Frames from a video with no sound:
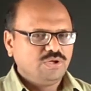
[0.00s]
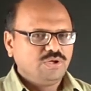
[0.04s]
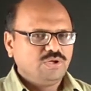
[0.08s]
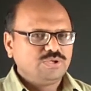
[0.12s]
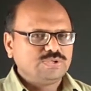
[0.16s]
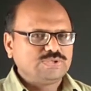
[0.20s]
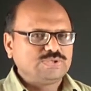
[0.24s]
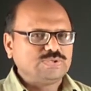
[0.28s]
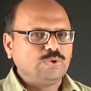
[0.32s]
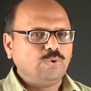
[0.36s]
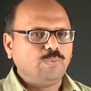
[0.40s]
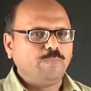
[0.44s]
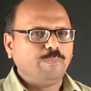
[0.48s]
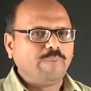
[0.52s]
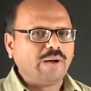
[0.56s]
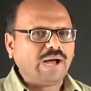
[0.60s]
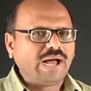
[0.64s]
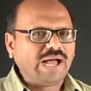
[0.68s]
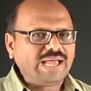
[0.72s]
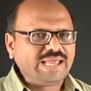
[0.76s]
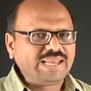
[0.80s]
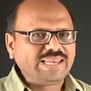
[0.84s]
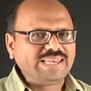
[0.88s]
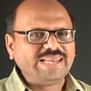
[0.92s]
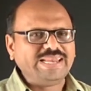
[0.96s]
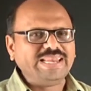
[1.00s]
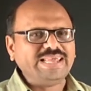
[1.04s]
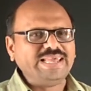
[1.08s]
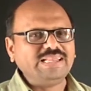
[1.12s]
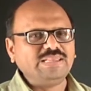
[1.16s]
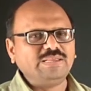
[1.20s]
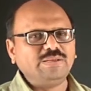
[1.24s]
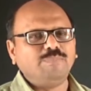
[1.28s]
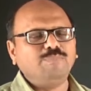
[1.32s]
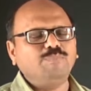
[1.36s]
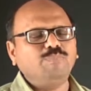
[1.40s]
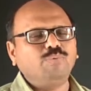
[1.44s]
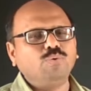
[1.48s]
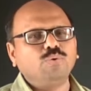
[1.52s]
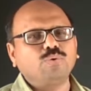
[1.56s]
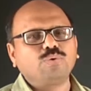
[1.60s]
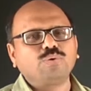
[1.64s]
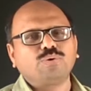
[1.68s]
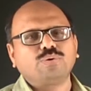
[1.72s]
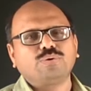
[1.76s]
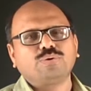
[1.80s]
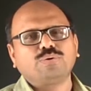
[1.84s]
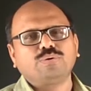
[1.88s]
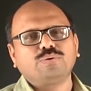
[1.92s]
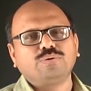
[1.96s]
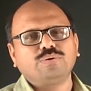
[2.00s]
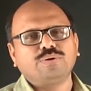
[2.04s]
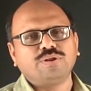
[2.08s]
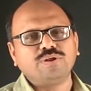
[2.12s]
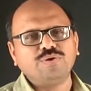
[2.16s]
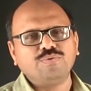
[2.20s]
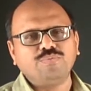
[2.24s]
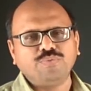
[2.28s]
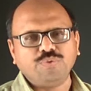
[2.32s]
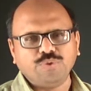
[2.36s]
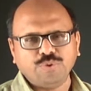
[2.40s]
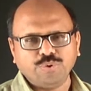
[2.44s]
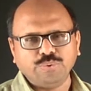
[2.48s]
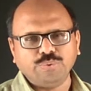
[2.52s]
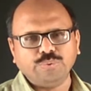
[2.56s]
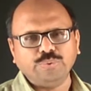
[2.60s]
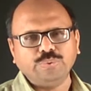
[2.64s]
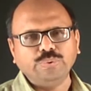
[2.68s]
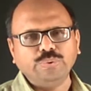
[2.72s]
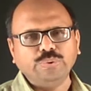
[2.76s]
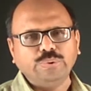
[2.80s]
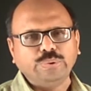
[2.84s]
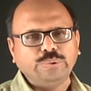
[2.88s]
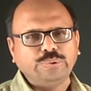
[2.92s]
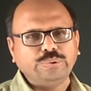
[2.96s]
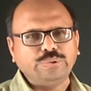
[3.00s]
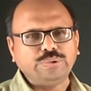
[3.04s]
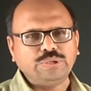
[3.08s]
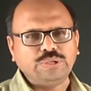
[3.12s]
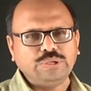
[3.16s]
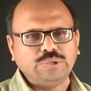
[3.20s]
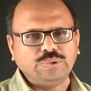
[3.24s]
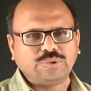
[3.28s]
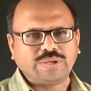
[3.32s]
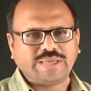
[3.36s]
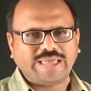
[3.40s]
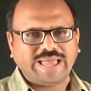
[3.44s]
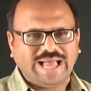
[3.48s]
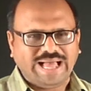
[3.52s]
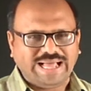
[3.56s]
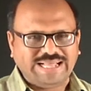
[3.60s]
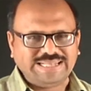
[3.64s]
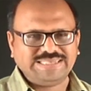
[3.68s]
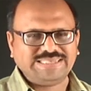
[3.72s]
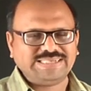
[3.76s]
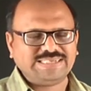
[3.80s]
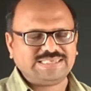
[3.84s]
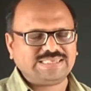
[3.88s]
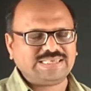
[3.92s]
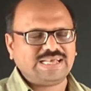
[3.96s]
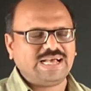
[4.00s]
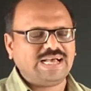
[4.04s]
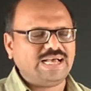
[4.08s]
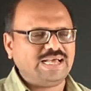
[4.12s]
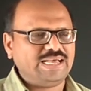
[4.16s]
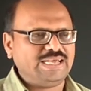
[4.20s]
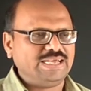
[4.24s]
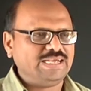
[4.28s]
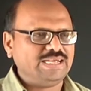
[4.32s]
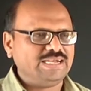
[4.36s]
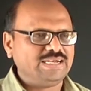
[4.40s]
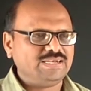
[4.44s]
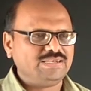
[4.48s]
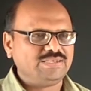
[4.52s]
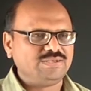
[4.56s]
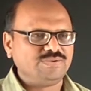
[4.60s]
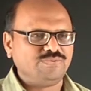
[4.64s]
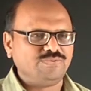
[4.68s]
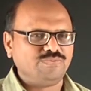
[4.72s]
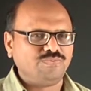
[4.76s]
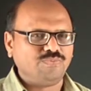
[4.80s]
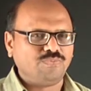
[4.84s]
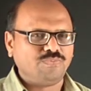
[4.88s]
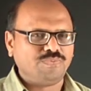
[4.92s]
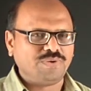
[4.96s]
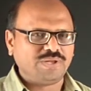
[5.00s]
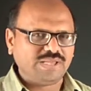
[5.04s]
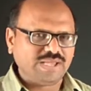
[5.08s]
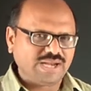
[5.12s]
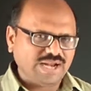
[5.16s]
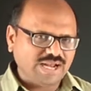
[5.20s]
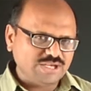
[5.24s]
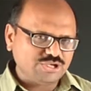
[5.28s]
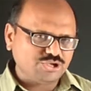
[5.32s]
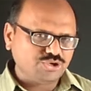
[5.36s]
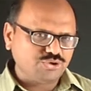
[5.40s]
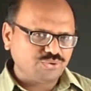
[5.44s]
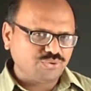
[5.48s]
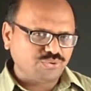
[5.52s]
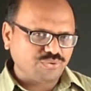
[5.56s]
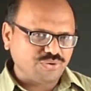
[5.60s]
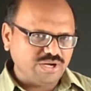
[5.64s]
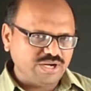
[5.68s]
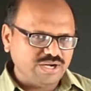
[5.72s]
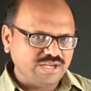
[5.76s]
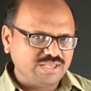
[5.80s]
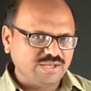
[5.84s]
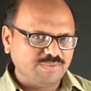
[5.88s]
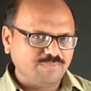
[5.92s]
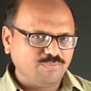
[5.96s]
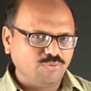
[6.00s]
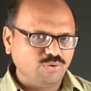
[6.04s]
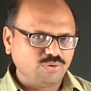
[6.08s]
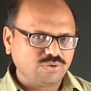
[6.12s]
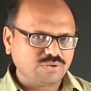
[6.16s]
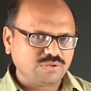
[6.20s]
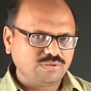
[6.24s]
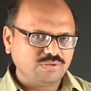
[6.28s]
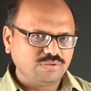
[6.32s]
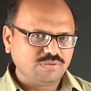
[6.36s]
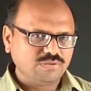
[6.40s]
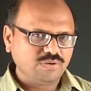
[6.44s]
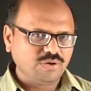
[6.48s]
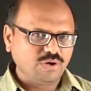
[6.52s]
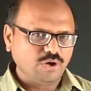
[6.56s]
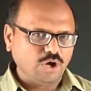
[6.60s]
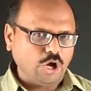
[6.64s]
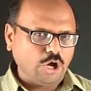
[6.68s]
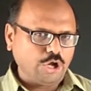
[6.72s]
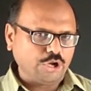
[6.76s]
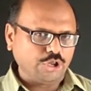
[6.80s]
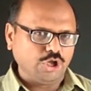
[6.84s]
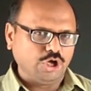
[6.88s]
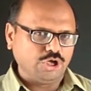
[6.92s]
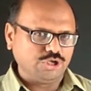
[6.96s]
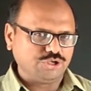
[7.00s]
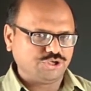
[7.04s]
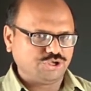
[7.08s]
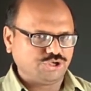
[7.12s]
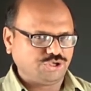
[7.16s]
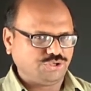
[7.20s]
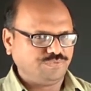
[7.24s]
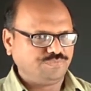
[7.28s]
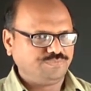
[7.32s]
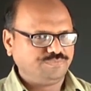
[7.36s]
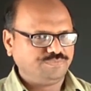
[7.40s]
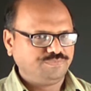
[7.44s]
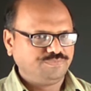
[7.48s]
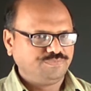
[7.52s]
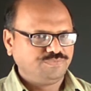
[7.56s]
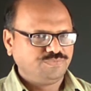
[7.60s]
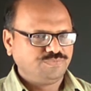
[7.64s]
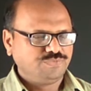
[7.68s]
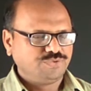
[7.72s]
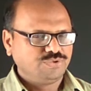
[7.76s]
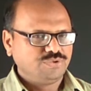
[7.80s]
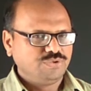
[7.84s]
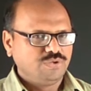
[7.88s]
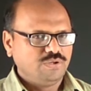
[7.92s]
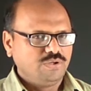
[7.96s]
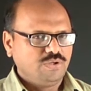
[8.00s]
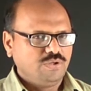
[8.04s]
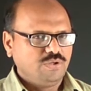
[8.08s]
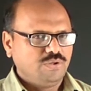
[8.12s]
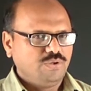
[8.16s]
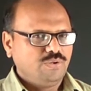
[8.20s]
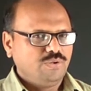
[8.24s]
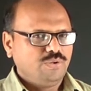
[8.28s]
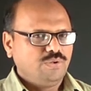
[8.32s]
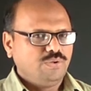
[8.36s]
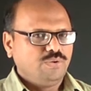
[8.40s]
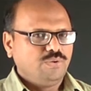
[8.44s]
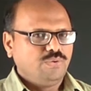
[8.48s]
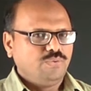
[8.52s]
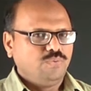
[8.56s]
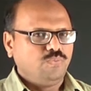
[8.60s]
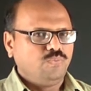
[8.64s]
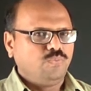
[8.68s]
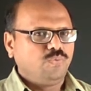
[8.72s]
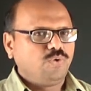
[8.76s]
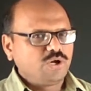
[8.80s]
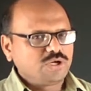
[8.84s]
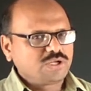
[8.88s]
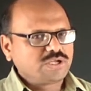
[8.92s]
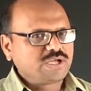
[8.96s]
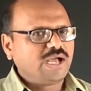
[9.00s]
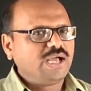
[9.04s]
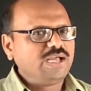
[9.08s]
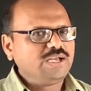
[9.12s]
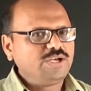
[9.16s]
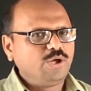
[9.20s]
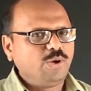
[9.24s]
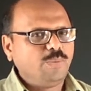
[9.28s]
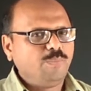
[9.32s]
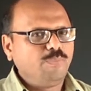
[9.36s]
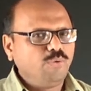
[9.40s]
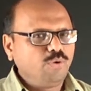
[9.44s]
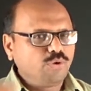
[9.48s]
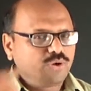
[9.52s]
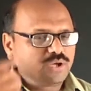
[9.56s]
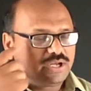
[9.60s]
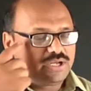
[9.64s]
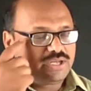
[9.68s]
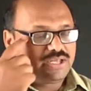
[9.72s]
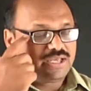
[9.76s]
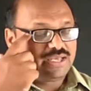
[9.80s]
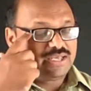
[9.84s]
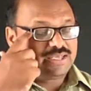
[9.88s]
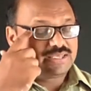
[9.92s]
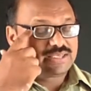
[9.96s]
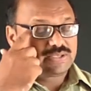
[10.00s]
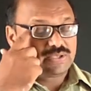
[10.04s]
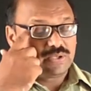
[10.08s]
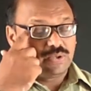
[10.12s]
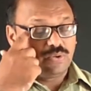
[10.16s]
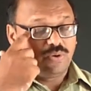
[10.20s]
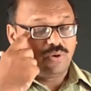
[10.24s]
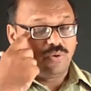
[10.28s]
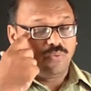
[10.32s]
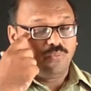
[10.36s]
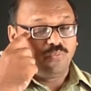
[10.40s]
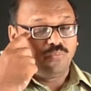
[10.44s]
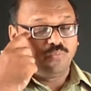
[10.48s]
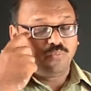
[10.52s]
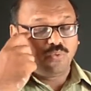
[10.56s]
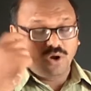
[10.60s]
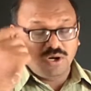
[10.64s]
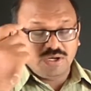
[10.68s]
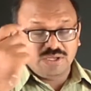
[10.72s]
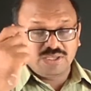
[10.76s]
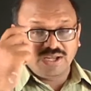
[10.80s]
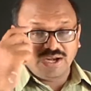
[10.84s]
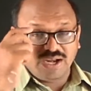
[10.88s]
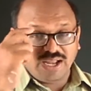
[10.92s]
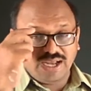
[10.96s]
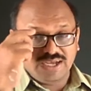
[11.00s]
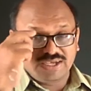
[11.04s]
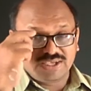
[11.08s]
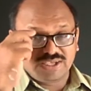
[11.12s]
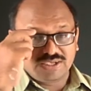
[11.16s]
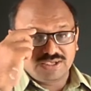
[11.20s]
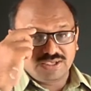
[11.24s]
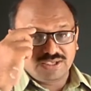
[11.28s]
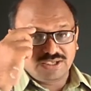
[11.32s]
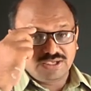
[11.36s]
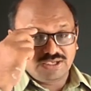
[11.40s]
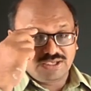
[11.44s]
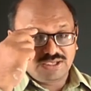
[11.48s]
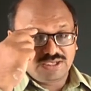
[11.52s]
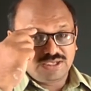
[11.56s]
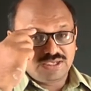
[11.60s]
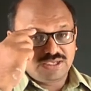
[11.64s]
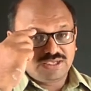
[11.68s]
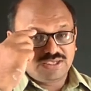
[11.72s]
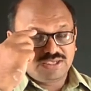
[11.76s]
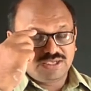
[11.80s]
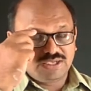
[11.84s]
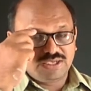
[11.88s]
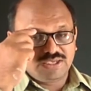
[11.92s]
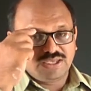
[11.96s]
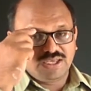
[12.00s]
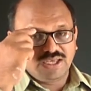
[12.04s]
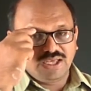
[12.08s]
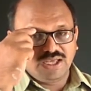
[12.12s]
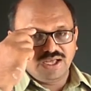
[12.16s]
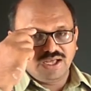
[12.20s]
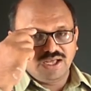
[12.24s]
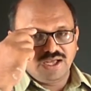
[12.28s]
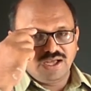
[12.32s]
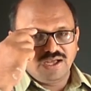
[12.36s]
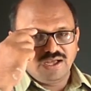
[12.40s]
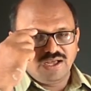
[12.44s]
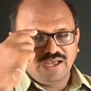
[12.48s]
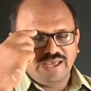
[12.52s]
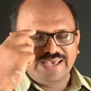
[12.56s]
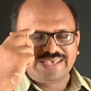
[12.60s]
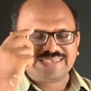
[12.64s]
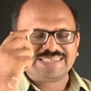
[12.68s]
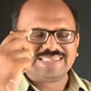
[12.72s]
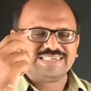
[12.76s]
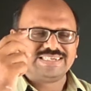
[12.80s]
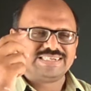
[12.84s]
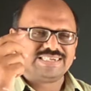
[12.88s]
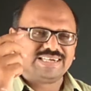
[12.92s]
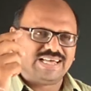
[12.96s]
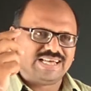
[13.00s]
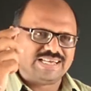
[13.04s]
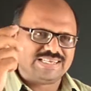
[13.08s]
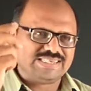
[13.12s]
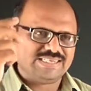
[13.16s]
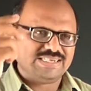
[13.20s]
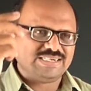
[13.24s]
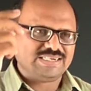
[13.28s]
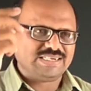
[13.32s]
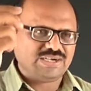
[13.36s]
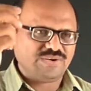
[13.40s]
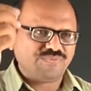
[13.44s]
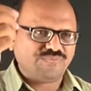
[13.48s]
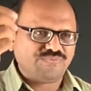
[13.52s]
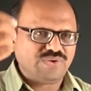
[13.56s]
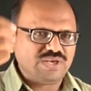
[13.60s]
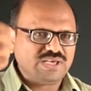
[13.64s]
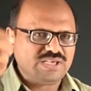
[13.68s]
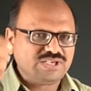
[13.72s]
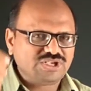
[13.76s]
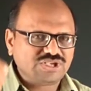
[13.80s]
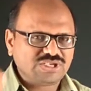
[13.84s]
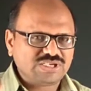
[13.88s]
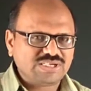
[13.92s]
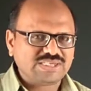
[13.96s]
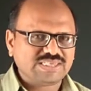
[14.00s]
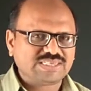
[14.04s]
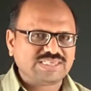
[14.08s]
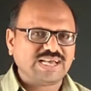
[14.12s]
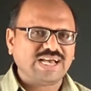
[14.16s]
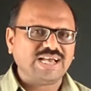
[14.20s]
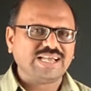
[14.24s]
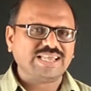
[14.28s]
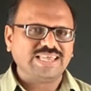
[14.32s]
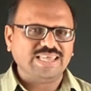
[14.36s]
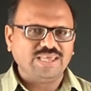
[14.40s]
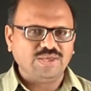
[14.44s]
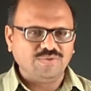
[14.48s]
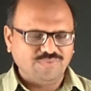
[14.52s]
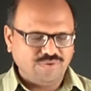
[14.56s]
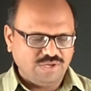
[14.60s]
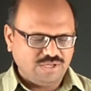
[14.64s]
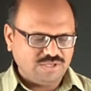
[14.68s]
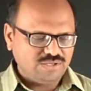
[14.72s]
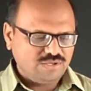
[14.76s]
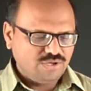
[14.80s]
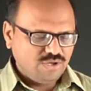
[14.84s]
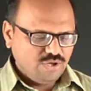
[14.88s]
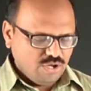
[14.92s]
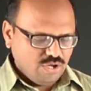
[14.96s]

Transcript: So by reading the book review, you can decide whether I should read the book or not. What kind of book it is, what the writer did here, etc., etc. features are given.